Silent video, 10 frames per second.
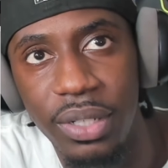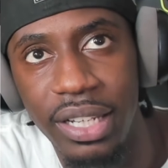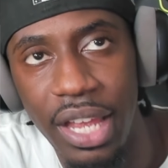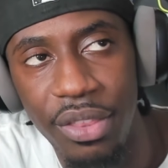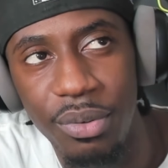
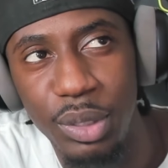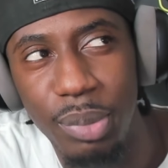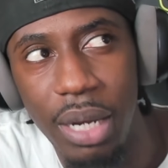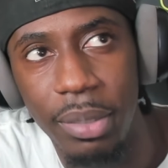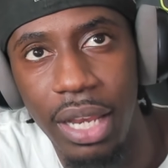together is
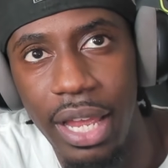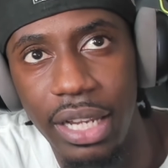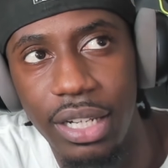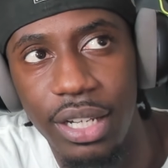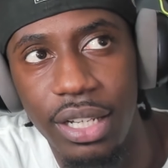probably
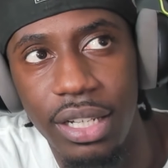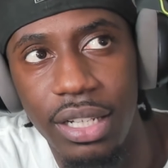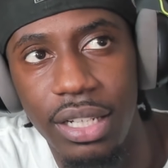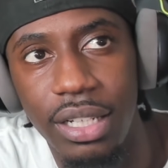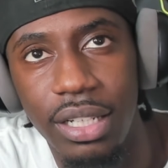like
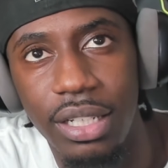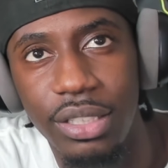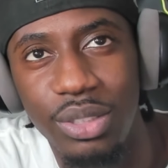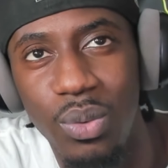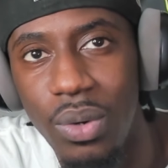
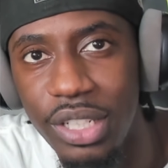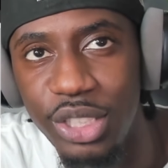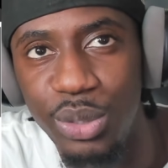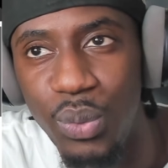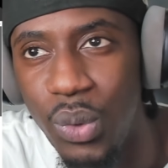
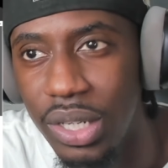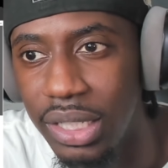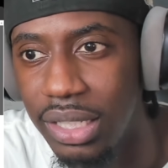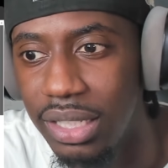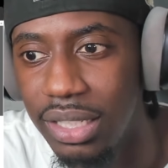
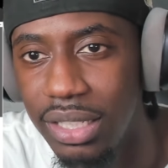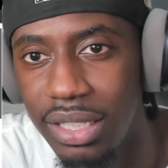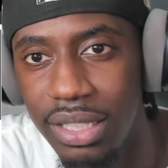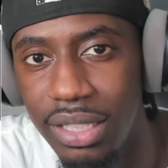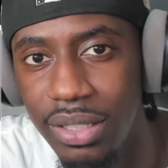2020
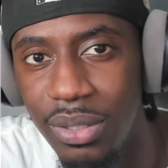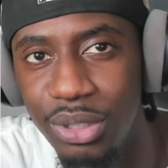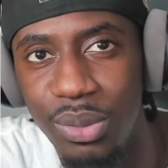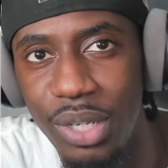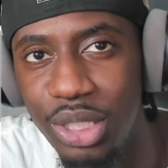or
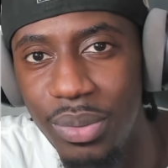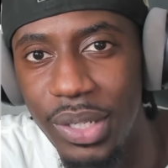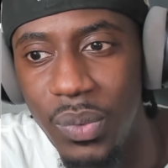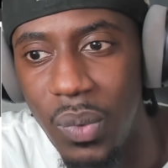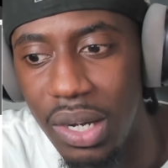
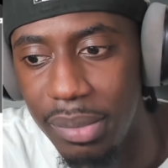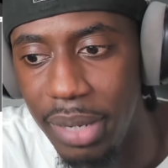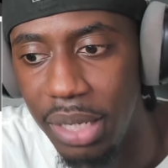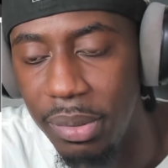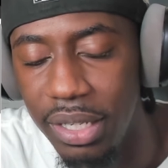2021
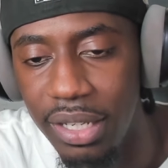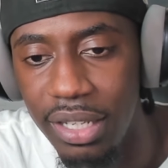maybe.